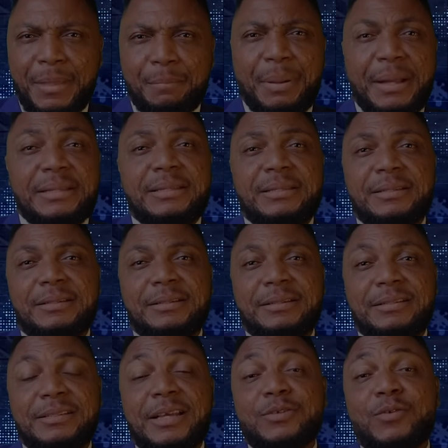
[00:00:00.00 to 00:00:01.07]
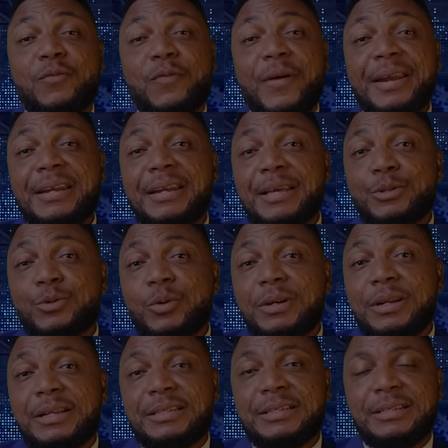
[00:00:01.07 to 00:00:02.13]
But just to find late on
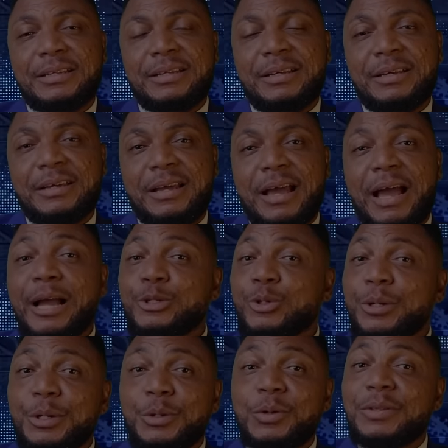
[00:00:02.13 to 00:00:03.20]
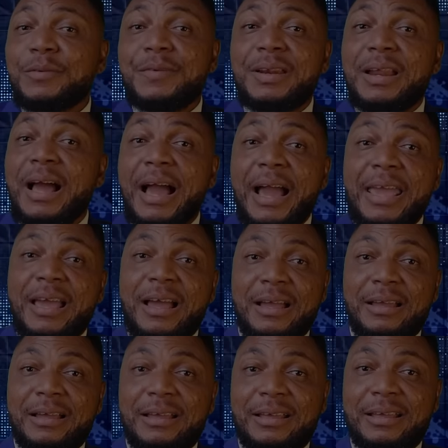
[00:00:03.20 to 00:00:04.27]
that, actually they don't even hire
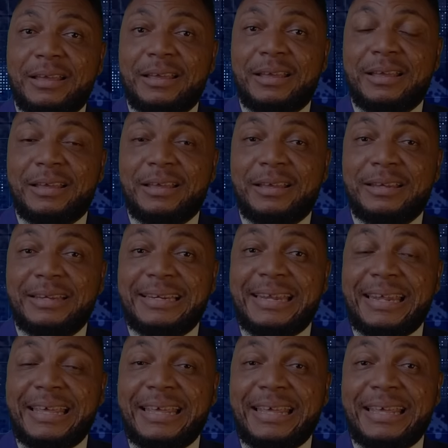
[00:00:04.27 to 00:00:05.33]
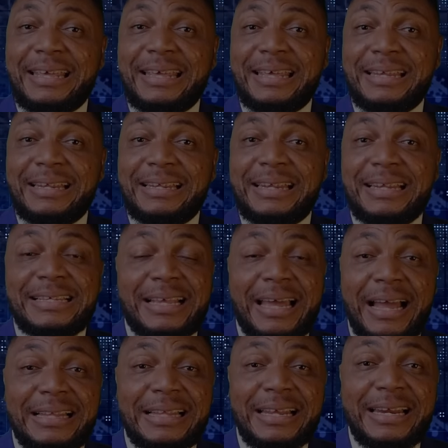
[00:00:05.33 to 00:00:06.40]
these
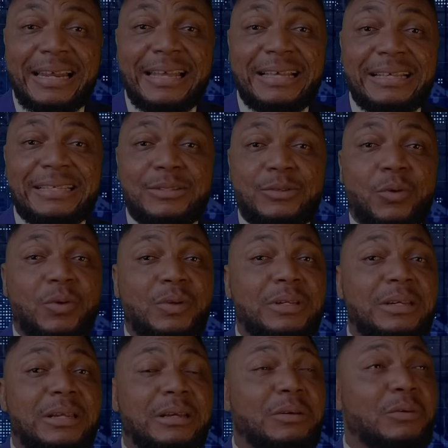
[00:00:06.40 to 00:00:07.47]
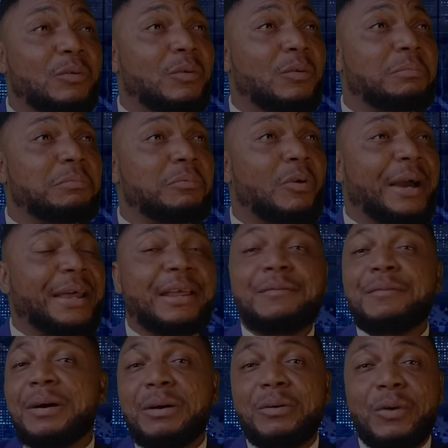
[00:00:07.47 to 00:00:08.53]
caterings or
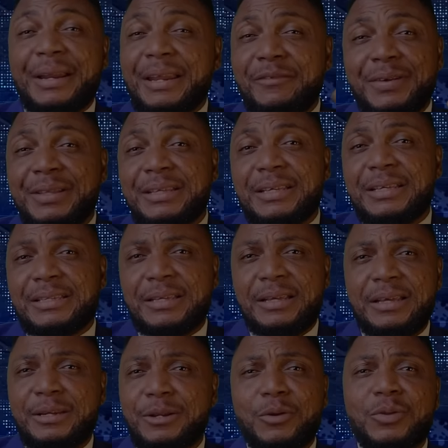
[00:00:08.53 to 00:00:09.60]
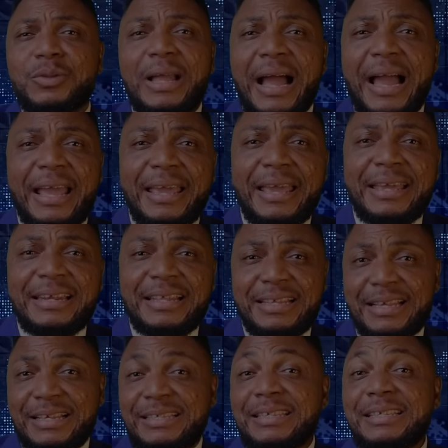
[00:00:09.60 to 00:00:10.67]
whatever it is. They don't hire
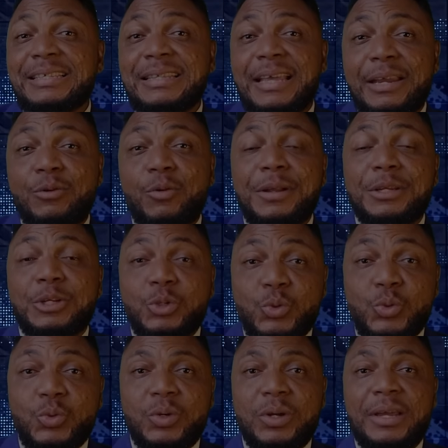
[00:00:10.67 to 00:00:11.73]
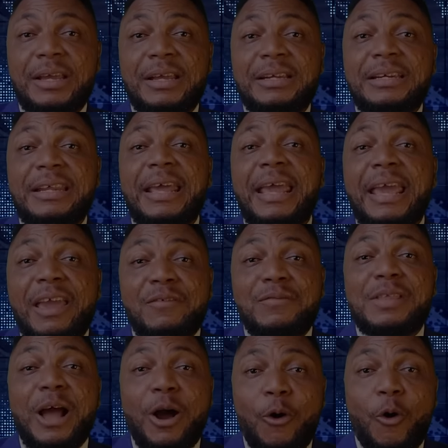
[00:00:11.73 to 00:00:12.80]
anything. Instead, what they do, they have
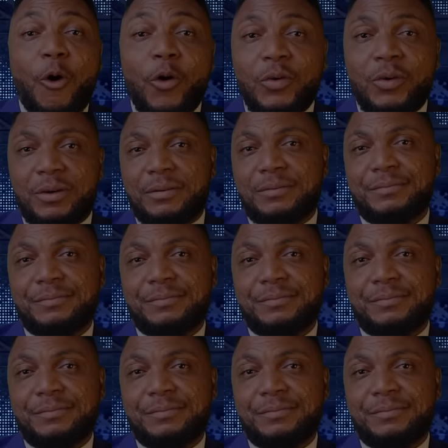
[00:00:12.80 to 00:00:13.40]
their own